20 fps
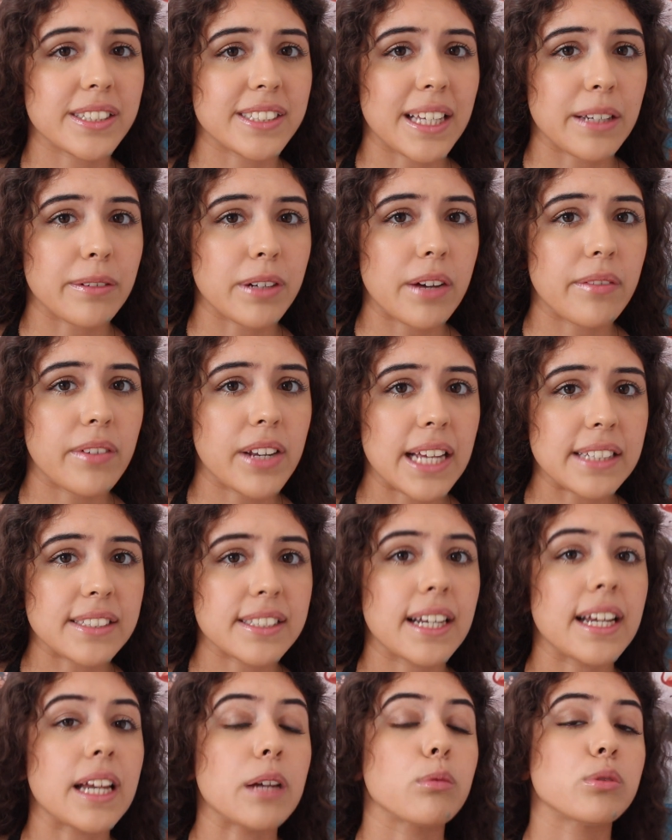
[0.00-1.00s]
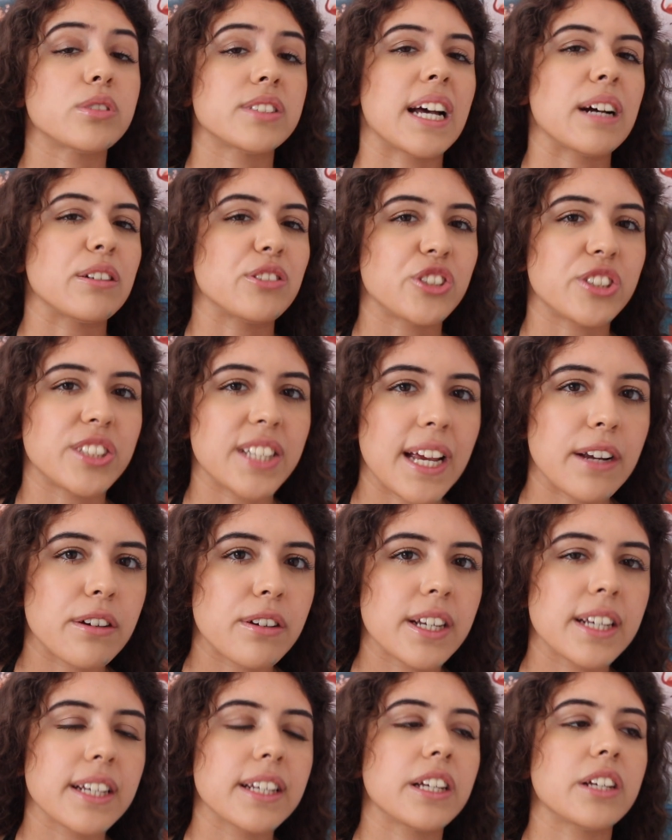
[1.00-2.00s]
the same cover letter. It will sound
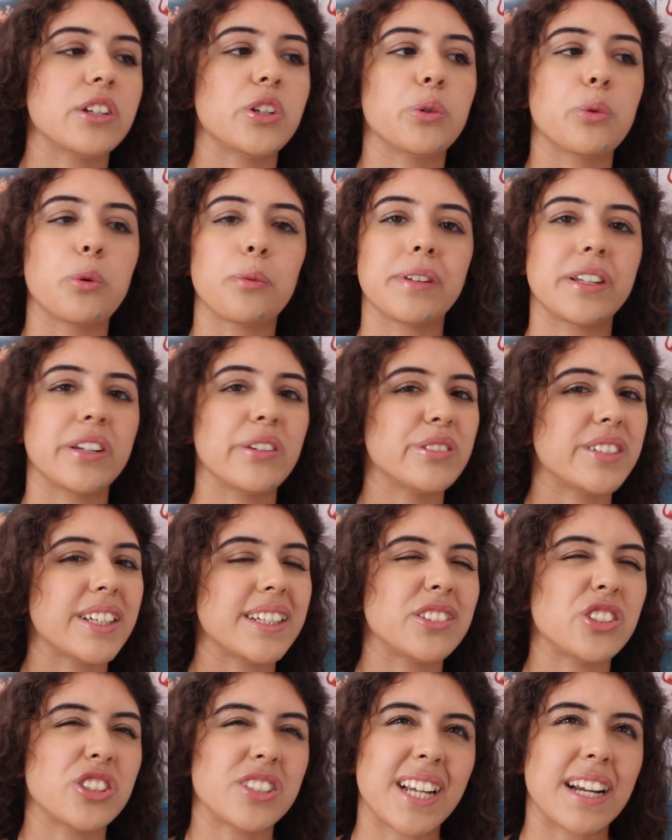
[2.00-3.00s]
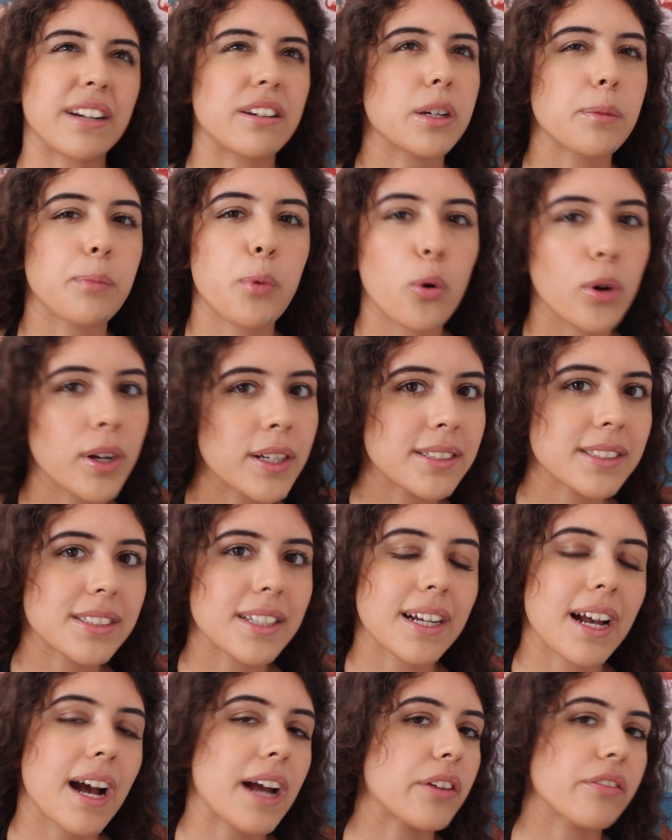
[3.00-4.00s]
generic. You will be using generic points
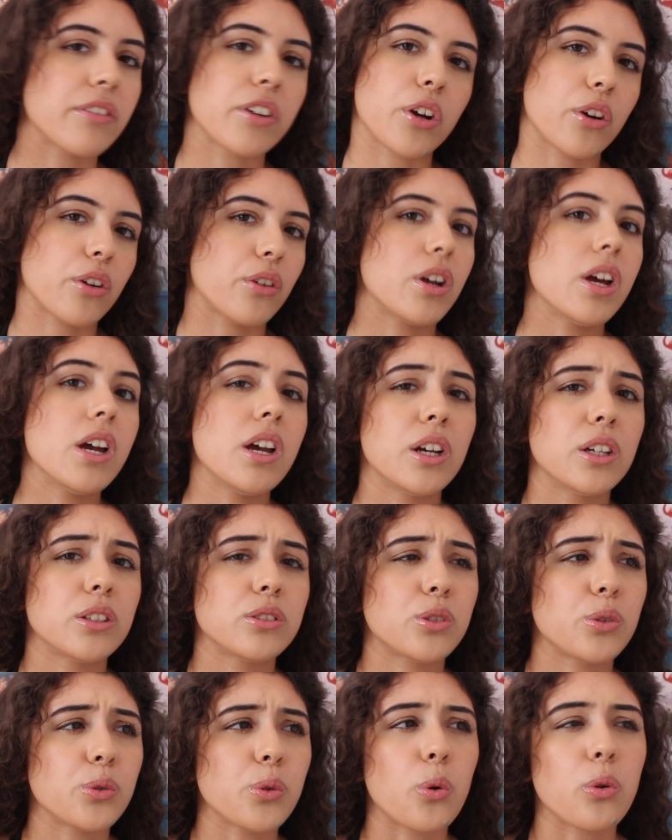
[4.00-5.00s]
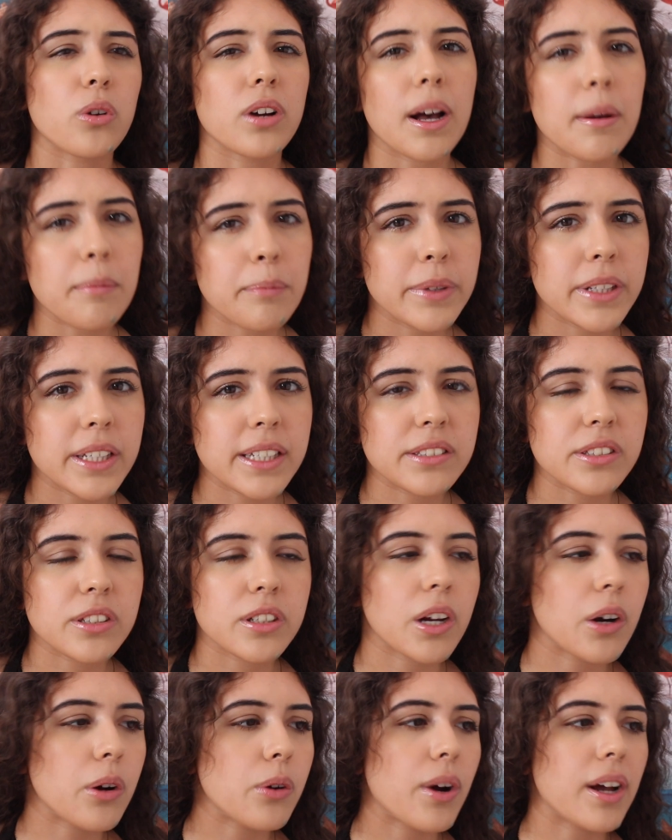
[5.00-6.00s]
that kind of go to all companies. You
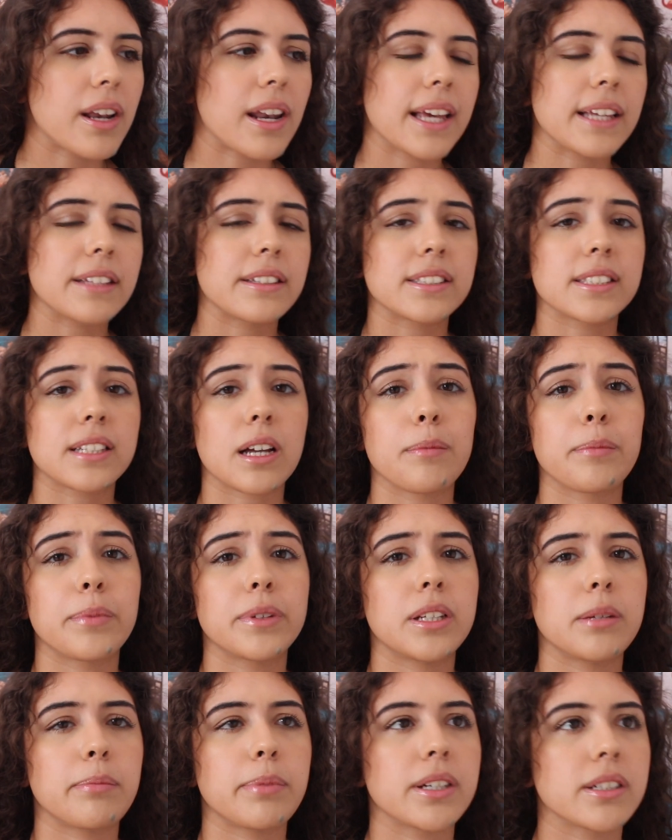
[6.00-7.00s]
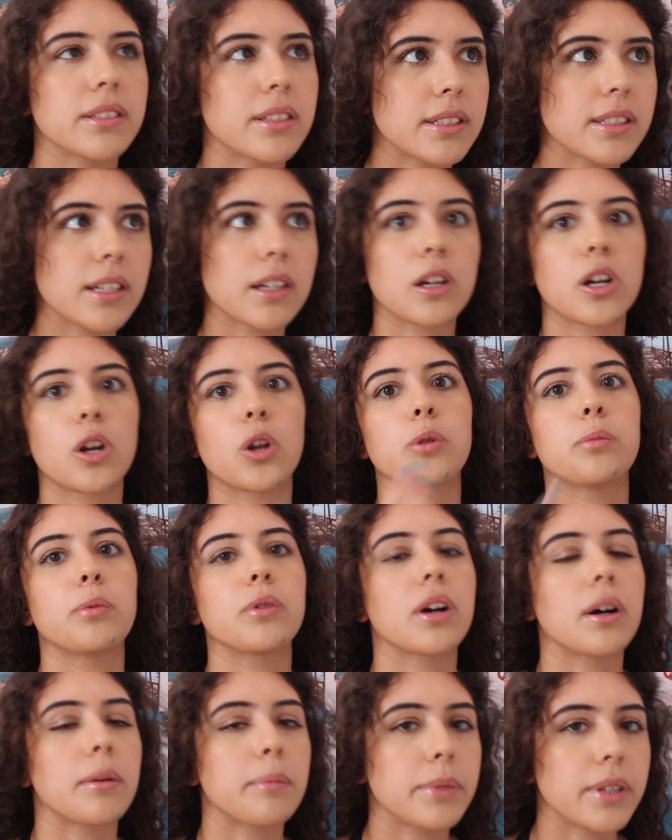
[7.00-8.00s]
know, oh, I like this company because it's a global
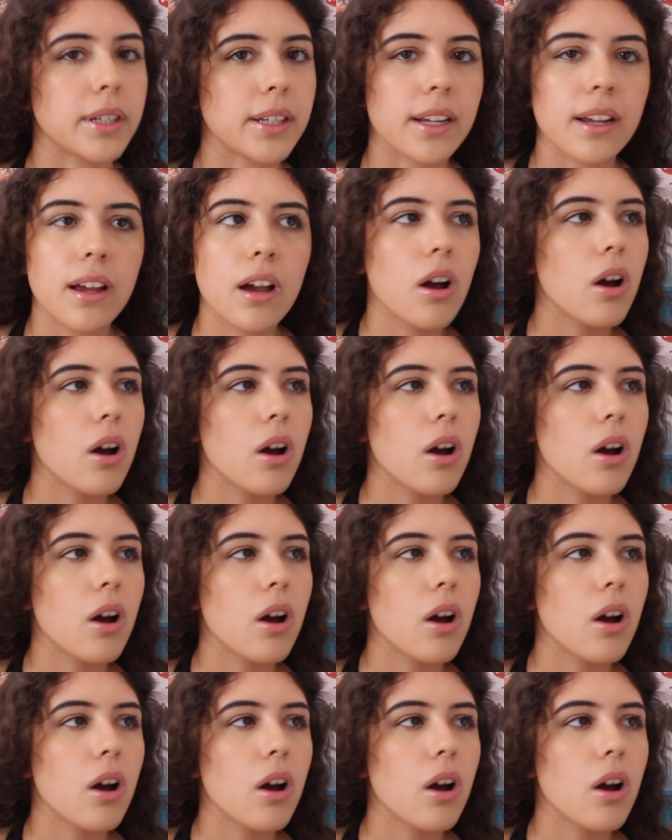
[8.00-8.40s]
company.